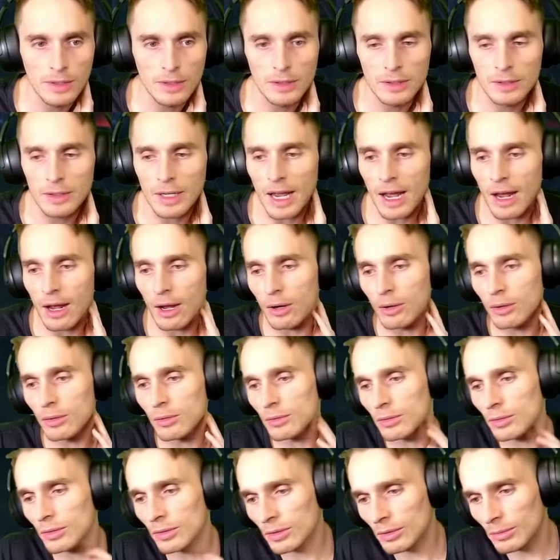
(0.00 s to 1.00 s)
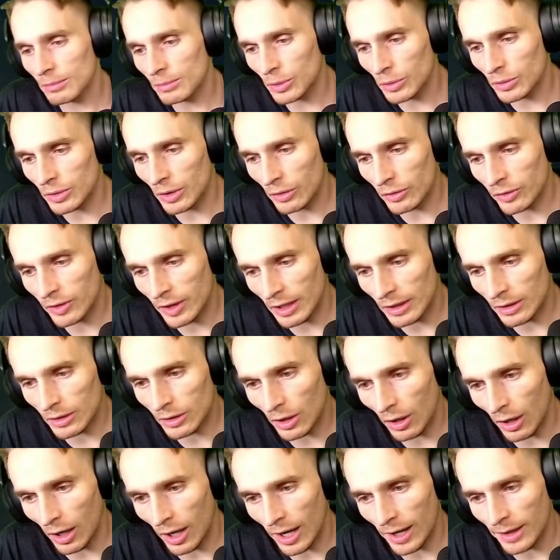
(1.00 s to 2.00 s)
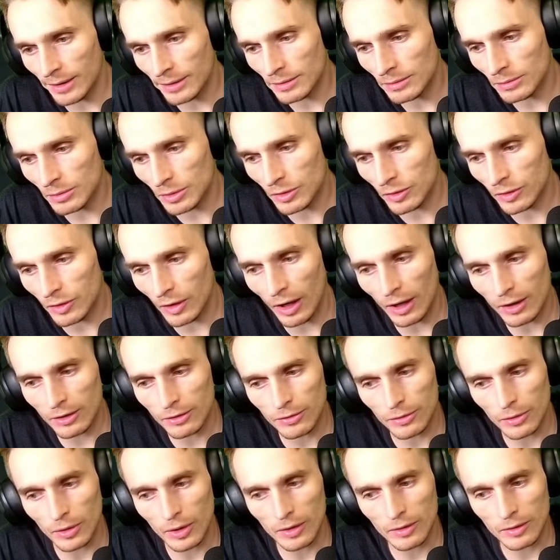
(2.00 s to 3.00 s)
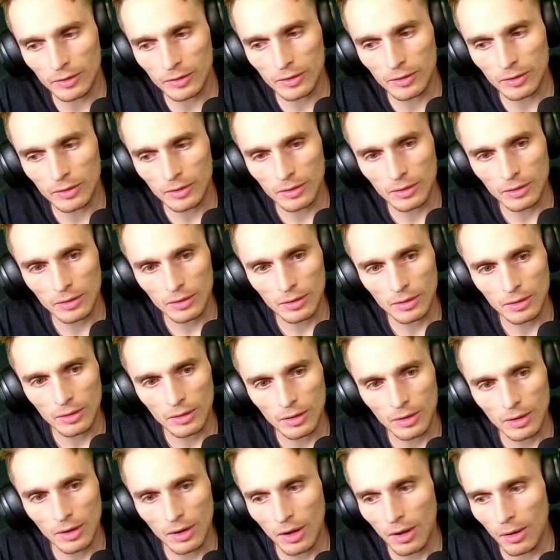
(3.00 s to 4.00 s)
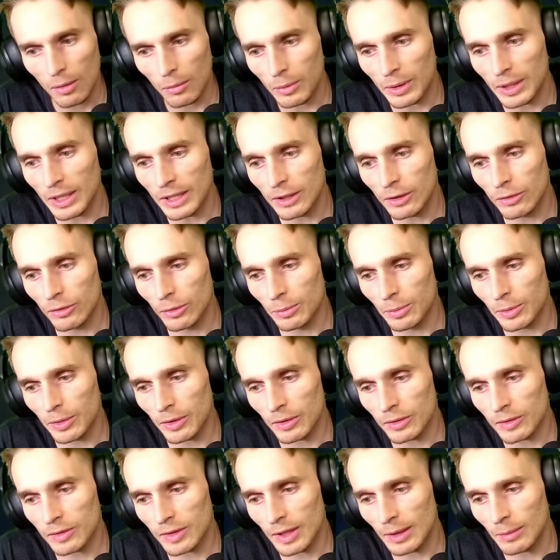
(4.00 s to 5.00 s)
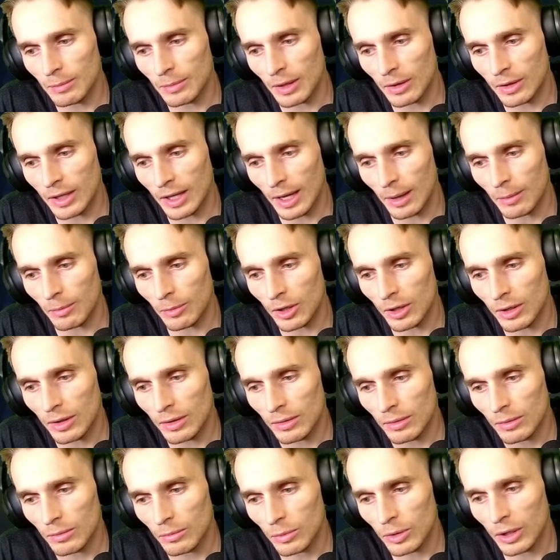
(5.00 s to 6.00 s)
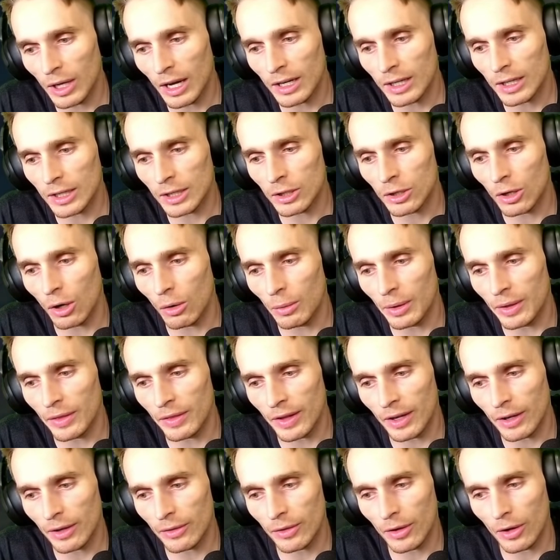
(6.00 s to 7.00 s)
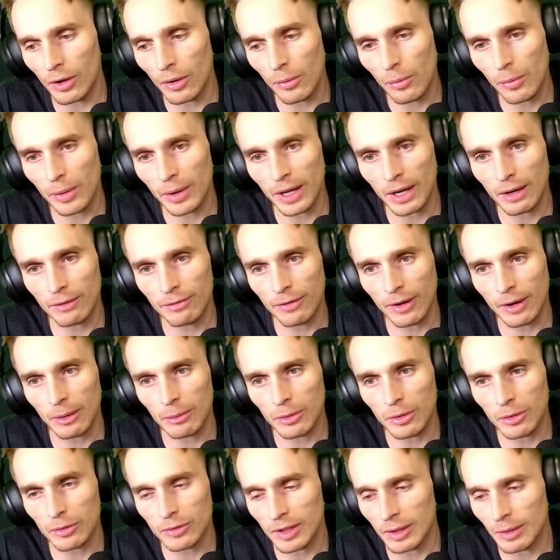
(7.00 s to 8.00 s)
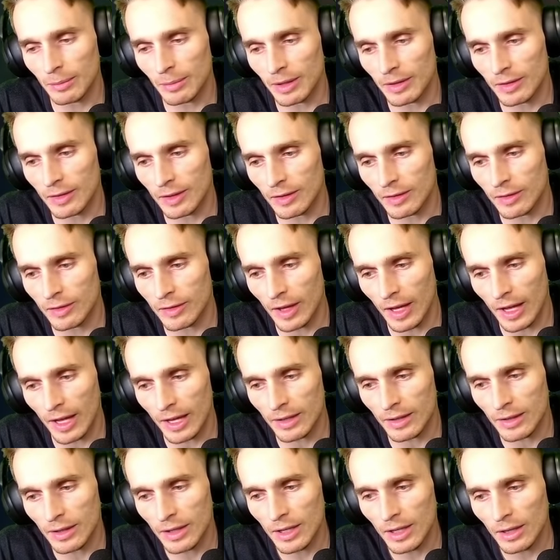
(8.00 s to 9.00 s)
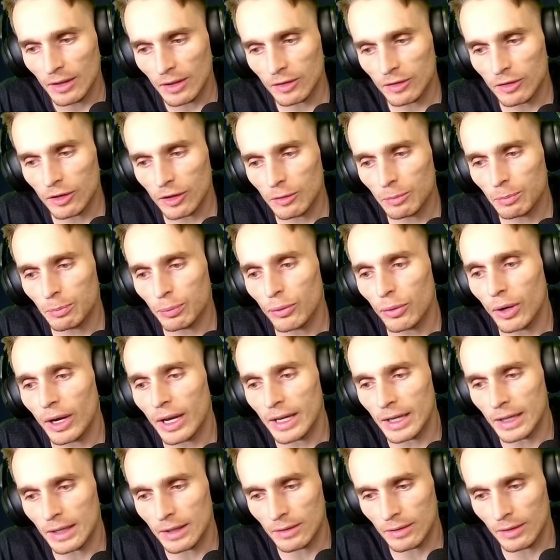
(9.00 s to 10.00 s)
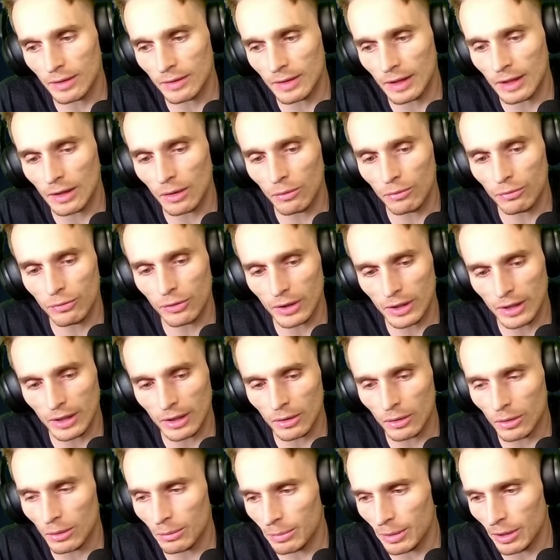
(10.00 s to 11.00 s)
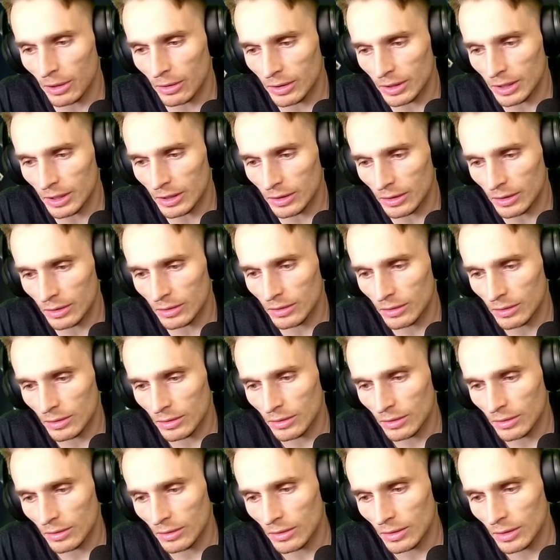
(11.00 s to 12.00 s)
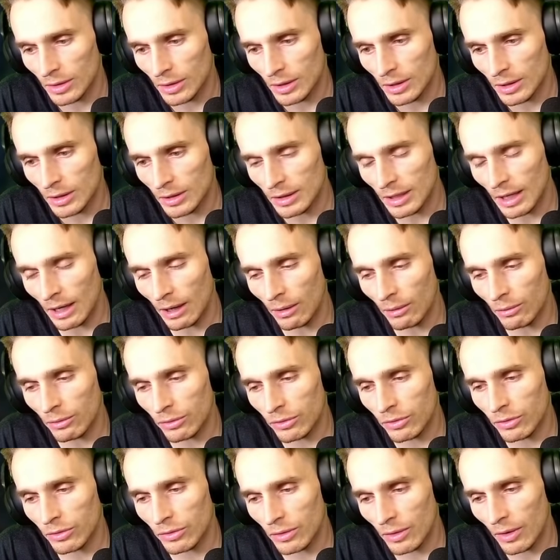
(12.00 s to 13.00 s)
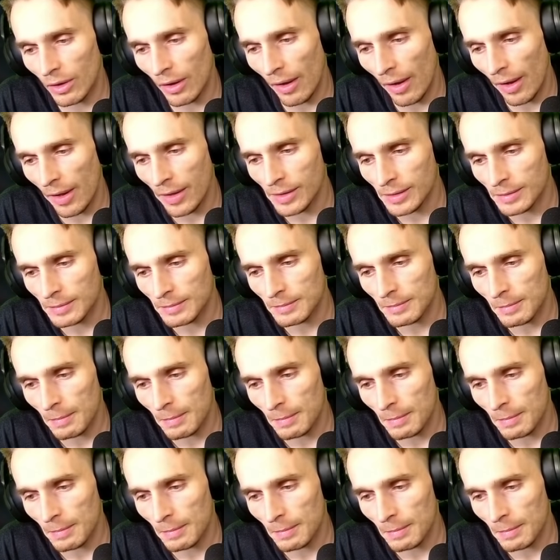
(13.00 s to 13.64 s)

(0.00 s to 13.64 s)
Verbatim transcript: Now, Mundo's getting caught, which sucks for us. We need to group with our team. Now, camera. We're not going to go in there, though. We got to fight with our teammates. He's dead. Let's just pray that they don't fucking go to Baron here. Now, let's see.